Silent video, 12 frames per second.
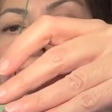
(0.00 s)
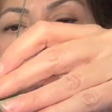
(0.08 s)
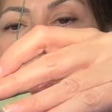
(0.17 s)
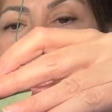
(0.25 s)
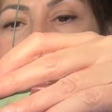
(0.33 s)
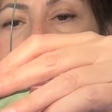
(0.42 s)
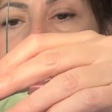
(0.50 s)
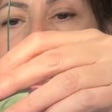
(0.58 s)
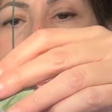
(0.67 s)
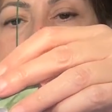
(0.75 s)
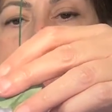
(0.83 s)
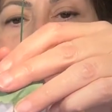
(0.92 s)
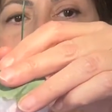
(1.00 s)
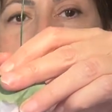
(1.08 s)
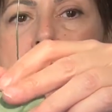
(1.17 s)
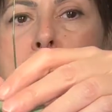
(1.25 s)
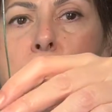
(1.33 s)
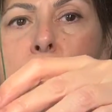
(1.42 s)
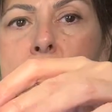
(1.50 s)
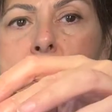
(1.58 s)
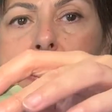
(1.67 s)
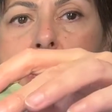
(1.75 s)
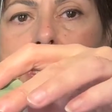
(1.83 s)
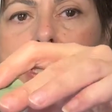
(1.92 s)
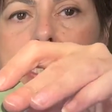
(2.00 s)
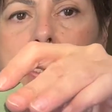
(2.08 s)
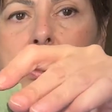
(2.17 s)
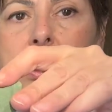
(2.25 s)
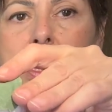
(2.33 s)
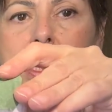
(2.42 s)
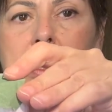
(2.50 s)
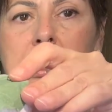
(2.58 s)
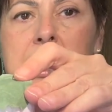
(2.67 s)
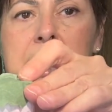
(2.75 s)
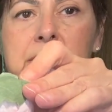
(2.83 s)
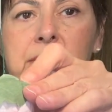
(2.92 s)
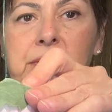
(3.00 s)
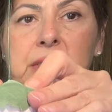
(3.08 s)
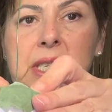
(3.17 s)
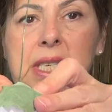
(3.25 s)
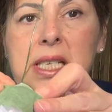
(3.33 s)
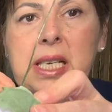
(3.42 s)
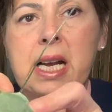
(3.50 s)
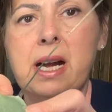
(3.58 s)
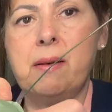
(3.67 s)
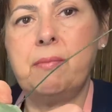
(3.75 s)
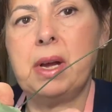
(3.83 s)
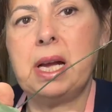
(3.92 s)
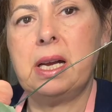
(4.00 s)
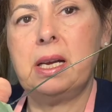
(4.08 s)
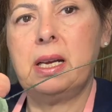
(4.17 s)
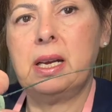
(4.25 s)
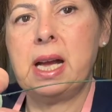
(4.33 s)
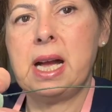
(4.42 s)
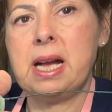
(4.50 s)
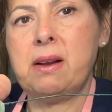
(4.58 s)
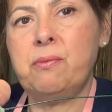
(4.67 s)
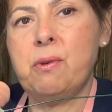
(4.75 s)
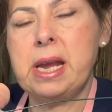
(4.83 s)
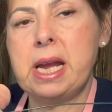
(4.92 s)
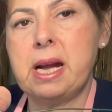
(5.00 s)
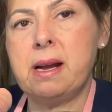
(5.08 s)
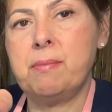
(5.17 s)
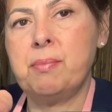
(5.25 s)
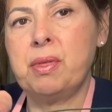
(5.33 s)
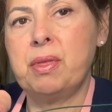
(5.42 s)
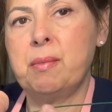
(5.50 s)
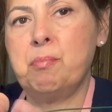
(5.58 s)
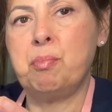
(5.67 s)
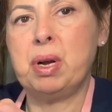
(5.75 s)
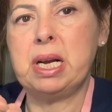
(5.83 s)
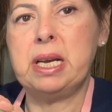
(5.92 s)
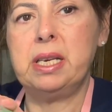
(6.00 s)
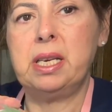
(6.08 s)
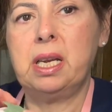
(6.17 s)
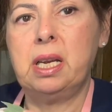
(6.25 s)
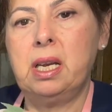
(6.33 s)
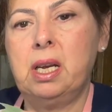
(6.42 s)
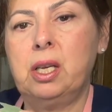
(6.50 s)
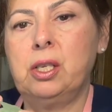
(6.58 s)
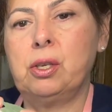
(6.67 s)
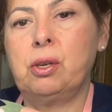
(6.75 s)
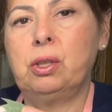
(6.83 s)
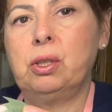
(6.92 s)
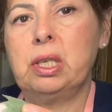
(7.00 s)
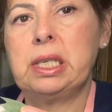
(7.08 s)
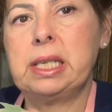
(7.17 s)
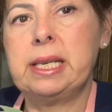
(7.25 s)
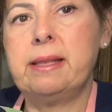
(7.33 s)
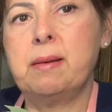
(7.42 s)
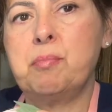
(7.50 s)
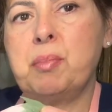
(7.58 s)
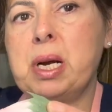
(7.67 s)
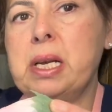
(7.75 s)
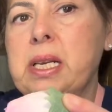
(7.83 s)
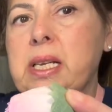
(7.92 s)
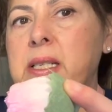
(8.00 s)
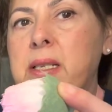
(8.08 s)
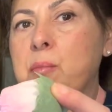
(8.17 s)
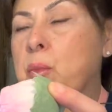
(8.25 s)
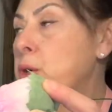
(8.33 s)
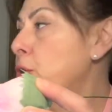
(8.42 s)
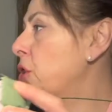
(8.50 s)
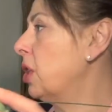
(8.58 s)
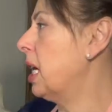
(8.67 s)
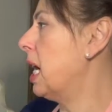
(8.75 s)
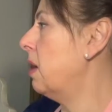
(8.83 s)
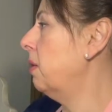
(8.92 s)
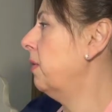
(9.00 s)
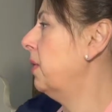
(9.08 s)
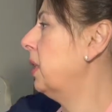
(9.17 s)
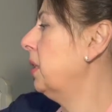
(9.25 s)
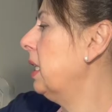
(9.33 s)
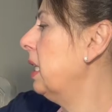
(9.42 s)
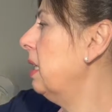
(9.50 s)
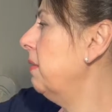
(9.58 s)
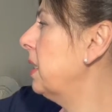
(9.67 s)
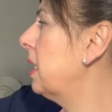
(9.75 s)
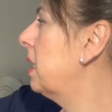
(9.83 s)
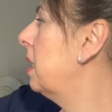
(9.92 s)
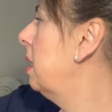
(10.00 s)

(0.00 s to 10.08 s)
like, but you want the little leaves to come halfway up the bud. So it looks like the bud is emerging out of the leaves,